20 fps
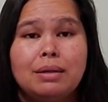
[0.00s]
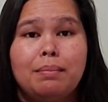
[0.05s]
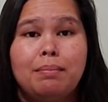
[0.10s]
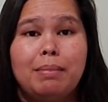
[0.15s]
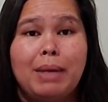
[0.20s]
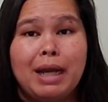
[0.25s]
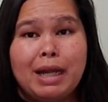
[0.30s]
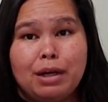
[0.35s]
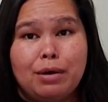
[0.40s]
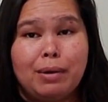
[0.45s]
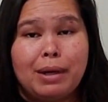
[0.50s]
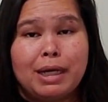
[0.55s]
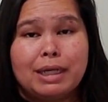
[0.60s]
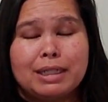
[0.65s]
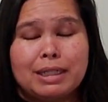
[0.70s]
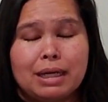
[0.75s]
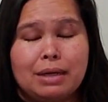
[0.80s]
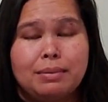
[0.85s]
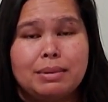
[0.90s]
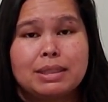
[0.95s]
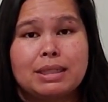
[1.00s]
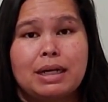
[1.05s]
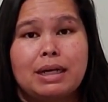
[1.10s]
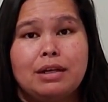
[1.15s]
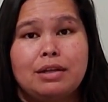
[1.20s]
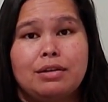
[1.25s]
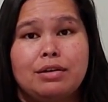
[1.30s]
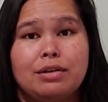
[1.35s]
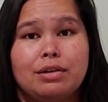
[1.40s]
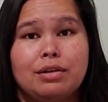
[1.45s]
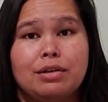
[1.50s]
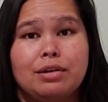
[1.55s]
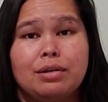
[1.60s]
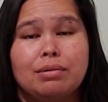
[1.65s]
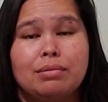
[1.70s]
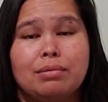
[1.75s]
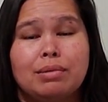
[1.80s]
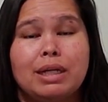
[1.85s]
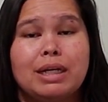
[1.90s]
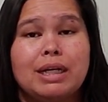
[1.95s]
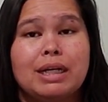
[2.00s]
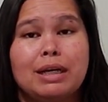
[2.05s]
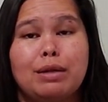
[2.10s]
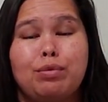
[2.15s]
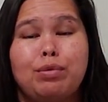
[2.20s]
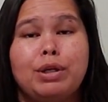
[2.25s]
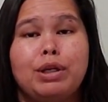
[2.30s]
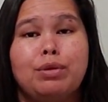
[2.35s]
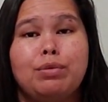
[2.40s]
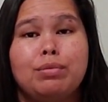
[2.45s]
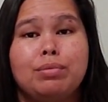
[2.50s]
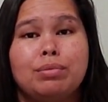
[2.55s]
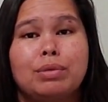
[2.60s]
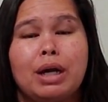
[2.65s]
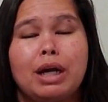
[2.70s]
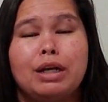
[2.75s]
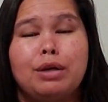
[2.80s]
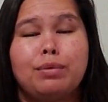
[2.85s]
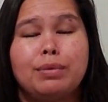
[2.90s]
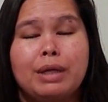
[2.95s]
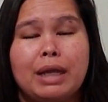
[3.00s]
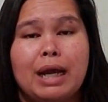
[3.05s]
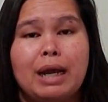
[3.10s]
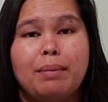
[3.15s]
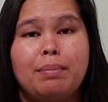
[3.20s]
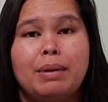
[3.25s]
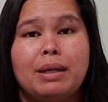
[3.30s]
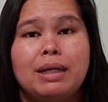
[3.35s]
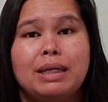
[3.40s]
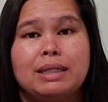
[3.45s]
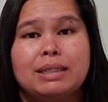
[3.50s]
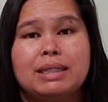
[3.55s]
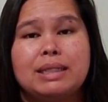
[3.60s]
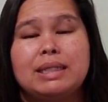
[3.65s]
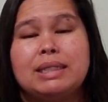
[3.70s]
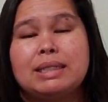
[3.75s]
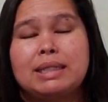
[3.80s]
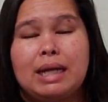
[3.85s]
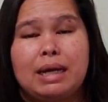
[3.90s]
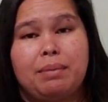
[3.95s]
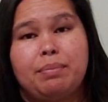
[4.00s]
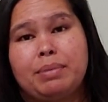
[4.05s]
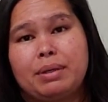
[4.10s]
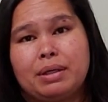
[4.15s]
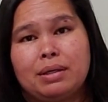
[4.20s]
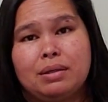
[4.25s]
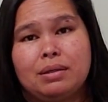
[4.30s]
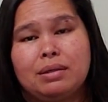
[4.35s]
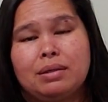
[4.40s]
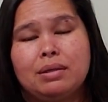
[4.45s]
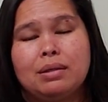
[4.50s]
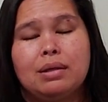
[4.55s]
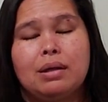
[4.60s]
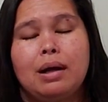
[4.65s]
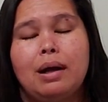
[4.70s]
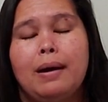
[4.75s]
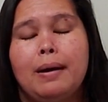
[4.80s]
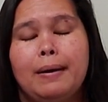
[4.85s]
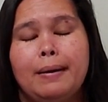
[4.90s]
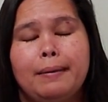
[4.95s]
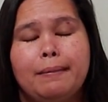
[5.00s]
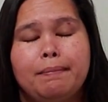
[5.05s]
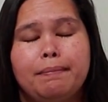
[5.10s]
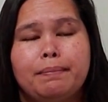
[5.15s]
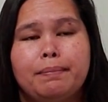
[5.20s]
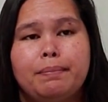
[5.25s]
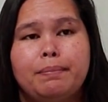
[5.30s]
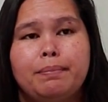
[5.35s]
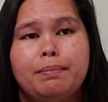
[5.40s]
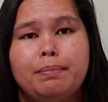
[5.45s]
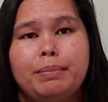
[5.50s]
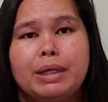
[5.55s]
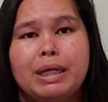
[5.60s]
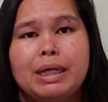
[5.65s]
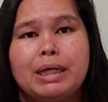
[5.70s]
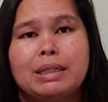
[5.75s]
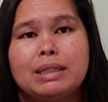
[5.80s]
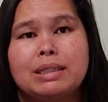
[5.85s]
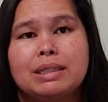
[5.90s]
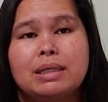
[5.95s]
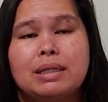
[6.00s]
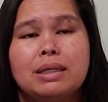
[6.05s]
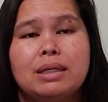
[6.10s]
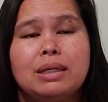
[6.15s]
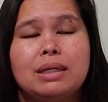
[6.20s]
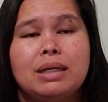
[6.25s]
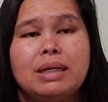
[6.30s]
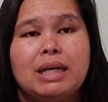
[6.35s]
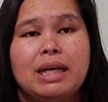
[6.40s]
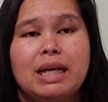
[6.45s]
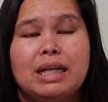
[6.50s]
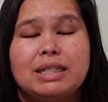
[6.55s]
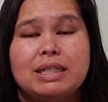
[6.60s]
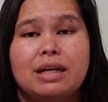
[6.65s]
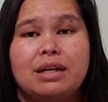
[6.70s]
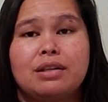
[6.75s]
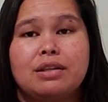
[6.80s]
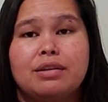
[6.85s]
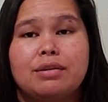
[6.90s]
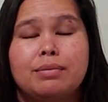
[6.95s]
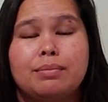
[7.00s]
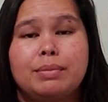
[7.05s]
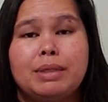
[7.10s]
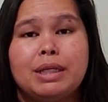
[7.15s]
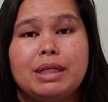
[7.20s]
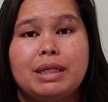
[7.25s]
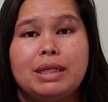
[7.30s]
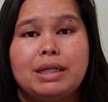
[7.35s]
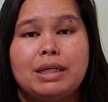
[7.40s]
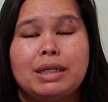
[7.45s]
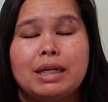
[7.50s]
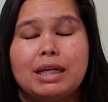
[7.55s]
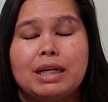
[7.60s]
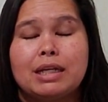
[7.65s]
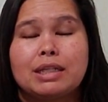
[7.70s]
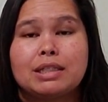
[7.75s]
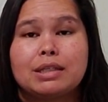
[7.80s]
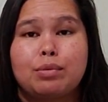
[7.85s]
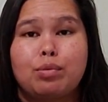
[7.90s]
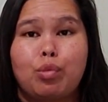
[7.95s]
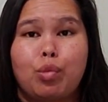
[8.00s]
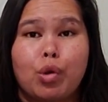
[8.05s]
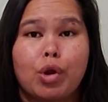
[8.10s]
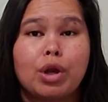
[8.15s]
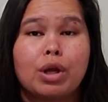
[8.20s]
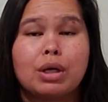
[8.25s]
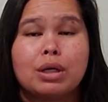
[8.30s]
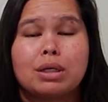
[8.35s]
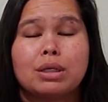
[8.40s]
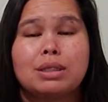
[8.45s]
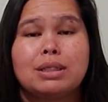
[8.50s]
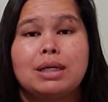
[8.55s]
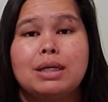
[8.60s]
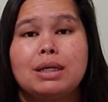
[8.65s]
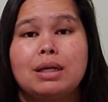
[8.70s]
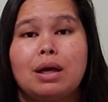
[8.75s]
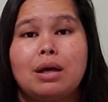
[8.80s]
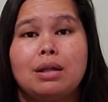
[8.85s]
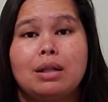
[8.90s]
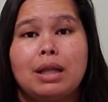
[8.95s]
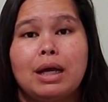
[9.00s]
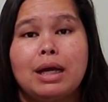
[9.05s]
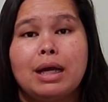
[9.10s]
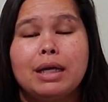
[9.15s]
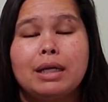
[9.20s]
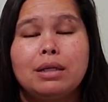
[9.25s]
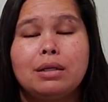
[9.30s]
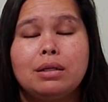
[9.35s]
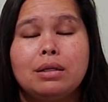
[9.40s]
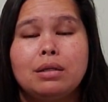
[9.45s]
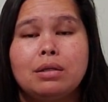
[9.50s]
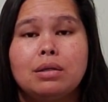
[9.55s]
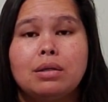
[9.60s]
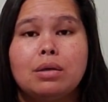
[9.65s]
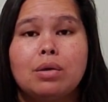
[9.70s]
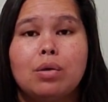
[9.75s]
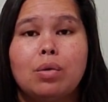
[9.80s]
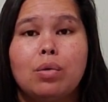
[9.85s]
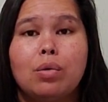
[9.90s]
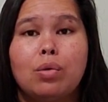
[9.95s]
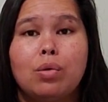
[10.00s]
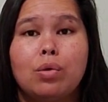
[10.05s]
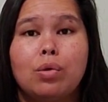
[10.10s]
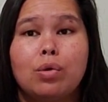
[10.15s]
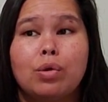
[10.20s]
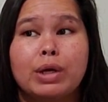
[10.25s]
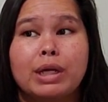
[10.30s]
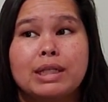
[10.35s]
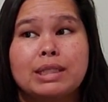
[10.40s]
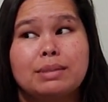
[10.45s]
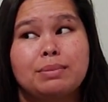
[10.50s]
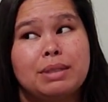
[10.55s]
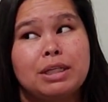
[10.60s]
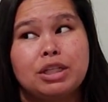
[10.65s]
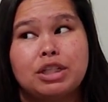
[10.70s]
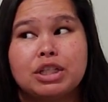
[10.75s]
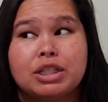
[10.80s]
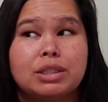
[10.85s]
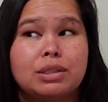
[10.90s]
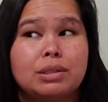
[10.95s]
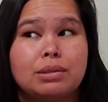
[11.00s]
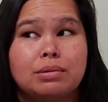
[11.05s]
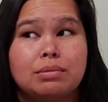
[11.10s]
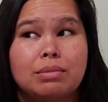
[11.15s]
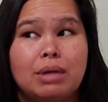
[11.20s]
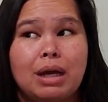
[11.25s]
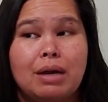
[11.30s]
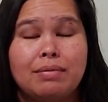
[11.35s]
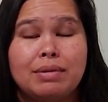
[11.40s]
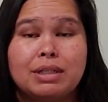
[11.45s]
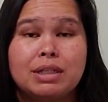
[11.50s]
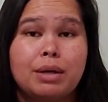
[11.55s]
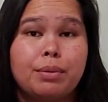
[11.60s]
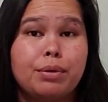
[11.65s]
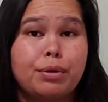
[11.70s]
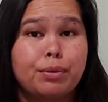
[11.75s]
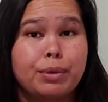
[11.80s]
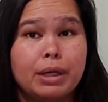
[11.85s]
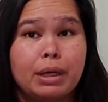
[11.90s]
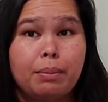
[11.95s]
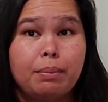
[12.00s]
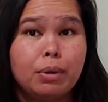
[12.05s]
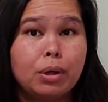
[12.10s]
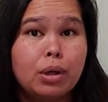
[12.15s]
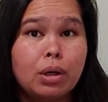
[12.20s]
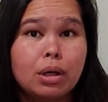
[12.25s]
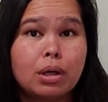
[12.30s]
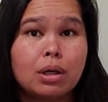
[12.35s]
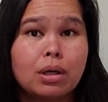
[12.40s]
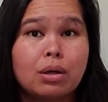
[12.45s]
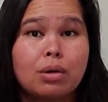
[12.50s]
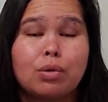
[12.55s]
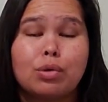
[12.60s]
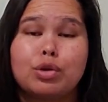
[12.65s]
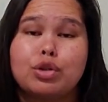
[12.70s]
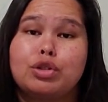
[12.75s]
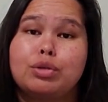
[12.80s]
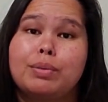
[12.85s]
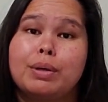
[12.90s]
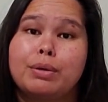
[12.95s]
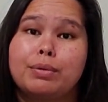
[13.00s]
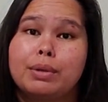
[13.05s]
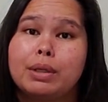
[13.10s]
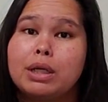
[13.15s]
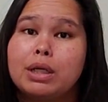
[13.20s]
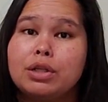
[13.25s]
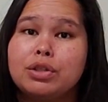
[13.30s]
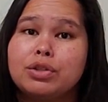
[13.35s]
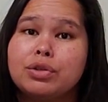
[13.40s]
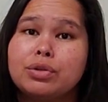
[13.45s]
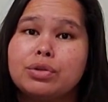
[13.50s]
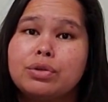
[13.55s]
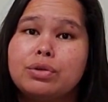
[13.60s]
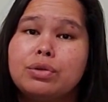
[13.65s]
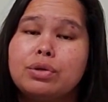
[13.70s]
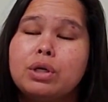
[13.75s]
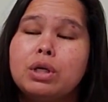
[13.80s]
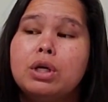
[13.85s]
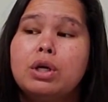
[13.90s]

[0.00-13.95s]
My quiet time is either, like, again, I don't nap unless he's napping. But it's either me getting some work done online, or it's me just having time to read a book or do my reading journal,